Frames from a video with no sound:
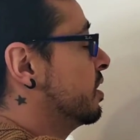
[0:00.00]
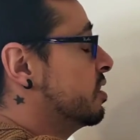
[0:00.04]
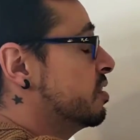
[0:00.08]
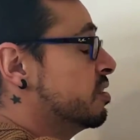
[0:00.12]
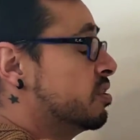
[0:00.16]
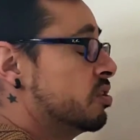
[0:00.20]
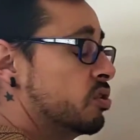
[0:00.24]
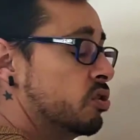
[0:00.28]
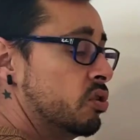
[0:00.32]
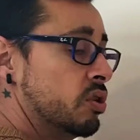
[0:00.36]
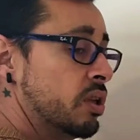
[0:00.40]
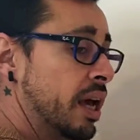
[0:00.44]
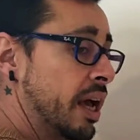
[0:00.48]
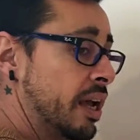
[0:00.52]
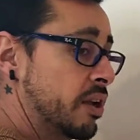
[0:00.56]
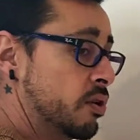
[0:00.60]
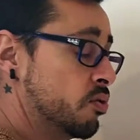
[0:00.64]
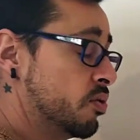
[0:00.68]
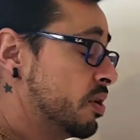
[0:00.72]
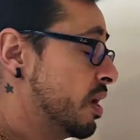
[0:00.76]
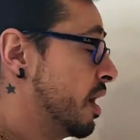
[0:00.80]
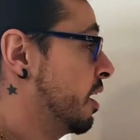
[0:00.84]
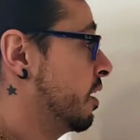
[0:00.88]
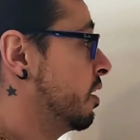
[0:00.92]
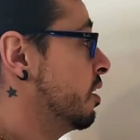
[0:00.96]
is
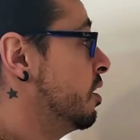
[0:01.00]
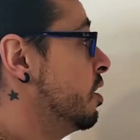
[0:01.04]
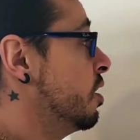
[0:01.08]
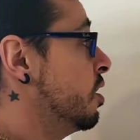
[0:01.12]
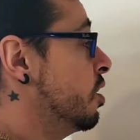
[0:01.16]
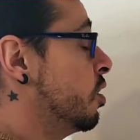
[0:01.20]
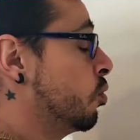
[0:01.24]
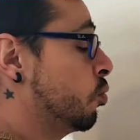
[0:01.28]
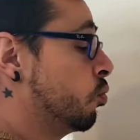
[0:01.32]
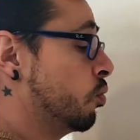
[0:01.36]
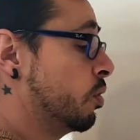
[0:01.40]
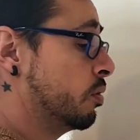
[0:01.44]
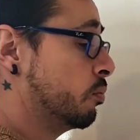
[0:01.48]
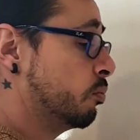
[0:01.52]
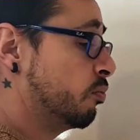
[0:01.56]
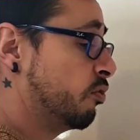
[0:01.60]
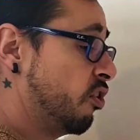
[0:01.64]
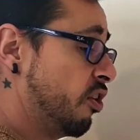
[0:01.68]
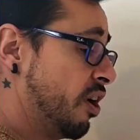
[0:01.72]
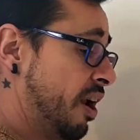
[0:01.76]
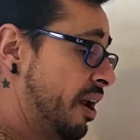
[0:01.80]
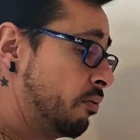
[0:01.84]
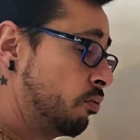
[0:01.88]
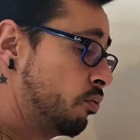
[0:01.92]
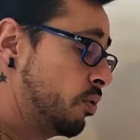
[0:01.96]
ayunar.
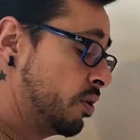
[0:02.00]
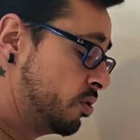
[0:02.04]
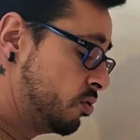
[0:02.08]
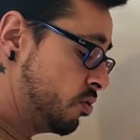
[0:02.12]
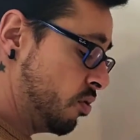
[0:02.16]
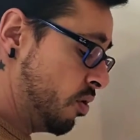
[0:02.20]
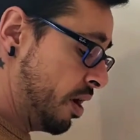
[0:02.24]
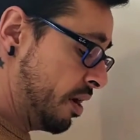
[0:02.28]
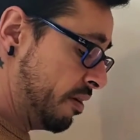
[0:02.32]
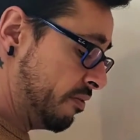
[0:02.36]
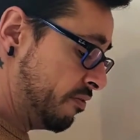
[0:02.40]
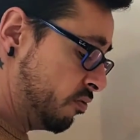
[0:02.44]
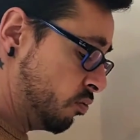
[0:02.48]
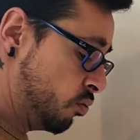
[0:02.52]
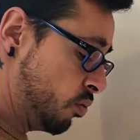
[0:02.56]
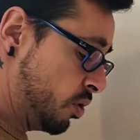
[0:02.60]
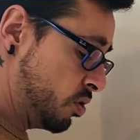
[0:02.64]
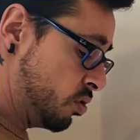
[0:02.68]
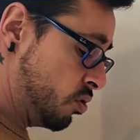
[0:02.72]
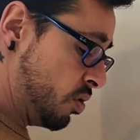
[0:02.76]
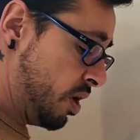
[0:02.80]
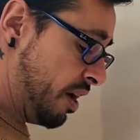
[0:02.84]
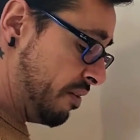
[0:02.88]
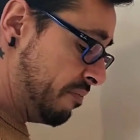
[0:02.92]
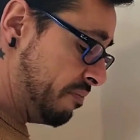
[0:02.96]
When
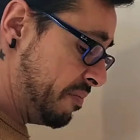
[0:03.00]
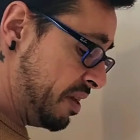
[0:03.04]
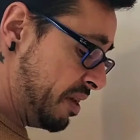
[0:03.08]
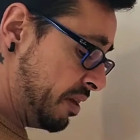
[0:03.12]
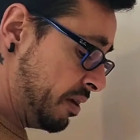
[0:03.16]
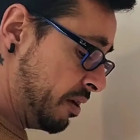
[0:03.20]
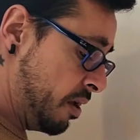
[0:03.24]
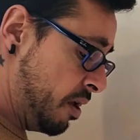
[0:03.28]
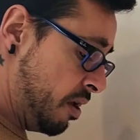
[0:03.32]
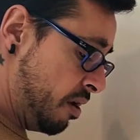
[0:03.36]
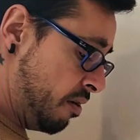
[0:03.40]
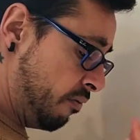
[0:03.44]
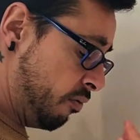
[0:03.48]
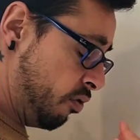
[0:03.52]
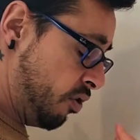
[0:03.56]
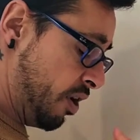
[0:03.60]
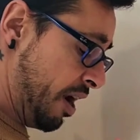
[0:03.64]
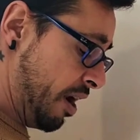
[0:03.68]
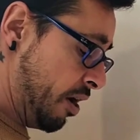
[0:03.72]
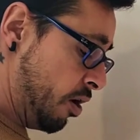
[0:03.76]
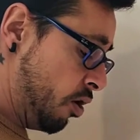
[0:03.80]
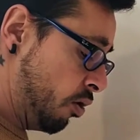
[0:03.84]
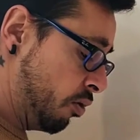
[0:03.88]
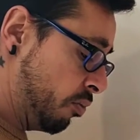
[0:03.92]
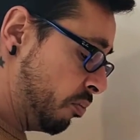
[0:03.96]
you have been for
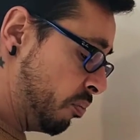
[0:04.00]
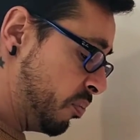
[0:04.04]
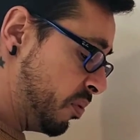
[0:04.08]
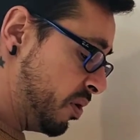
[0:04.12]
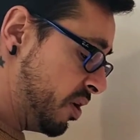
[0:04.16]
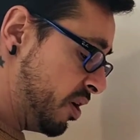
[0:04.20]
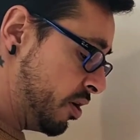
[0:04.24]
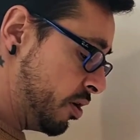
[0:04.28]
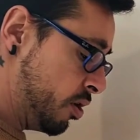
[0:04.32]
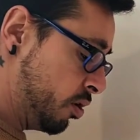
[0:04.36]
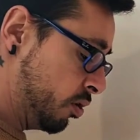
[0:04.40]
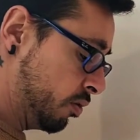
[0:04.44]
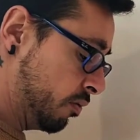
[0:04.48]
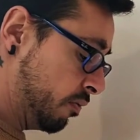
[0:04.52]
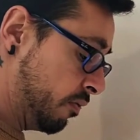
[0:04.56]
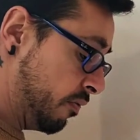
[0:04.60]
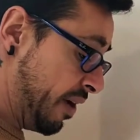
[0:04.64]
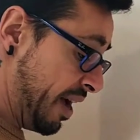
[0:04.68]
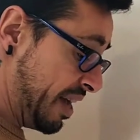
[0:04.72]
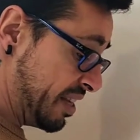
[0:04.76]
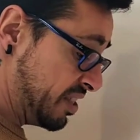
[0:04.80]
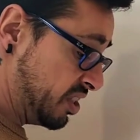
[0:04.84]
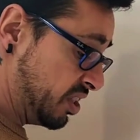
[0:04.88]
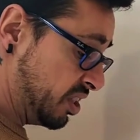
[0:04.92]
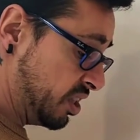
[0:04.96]
a long period
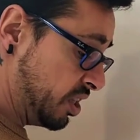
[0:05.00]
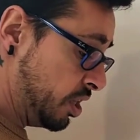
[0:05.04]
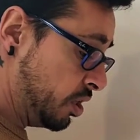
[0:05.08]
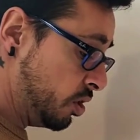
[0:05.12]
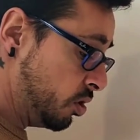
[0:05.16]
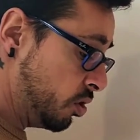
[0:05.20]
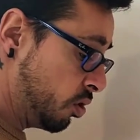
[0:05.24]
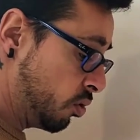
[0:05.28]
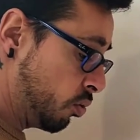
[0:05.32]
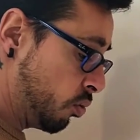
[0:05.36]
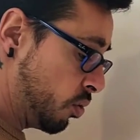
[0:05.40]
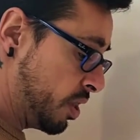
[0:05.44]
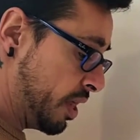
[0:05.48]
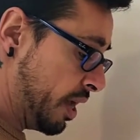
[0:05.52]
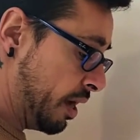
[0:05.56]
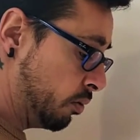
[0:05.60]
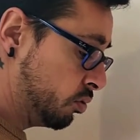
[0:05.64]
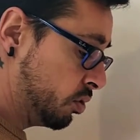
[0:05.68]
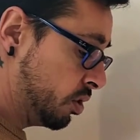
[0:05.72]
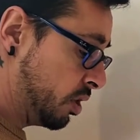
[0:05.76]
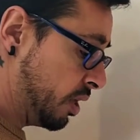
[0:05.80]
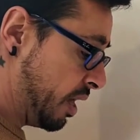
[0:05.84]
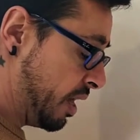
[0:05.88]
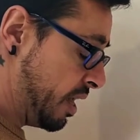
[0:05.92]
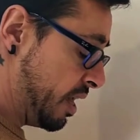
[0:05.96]
fasting or
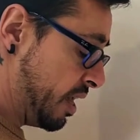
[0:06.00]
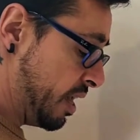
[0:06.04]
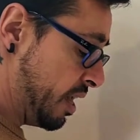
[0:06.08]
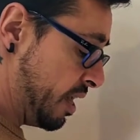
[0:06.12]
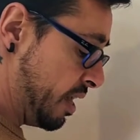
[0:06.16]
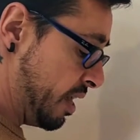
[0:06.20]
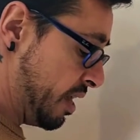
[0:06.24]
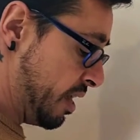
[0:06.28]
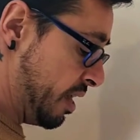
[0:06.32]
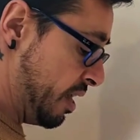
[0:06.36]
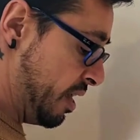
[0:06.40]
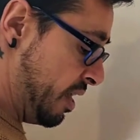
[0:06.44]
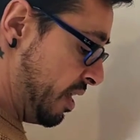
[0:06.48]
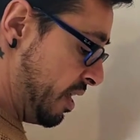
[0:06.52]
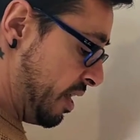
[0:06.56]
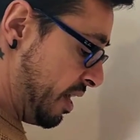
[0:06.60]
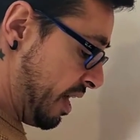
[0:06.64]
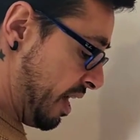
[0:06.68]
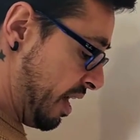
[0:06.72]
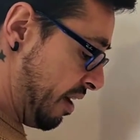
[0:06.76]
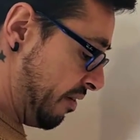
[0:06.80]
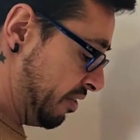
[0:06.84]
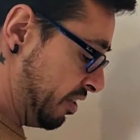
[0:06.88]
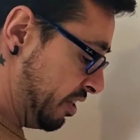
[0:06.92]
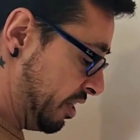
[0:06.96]
without
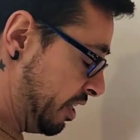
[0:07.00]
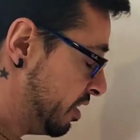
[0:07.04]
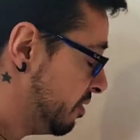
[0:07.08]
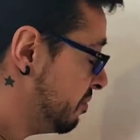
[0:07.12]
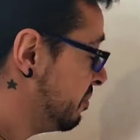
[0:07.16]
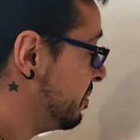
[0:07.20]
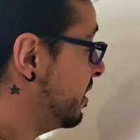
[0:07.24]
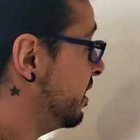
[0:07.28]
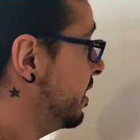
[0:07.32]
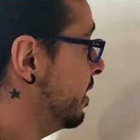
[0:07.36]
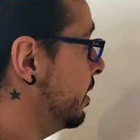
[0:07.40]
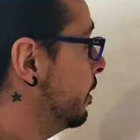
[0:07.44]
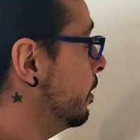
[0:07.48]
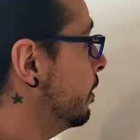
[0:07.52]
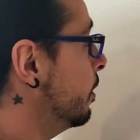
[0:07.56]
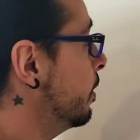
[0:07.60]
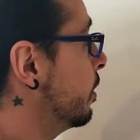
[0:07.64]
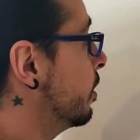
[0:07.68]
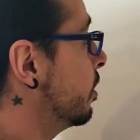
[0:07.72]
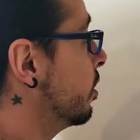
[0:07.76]
having any meal,